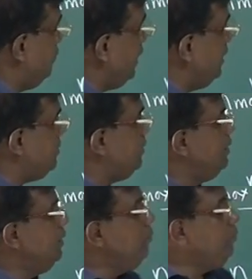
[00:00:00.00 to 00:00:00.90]
One is
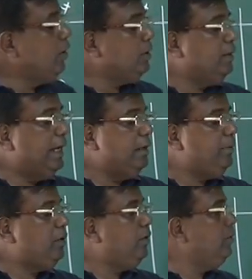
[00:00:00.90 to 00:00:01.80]
because of
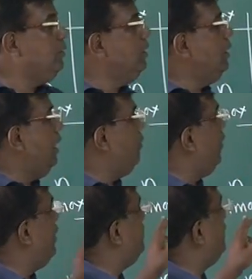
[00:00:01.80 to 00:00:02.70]
dynamic load, and one is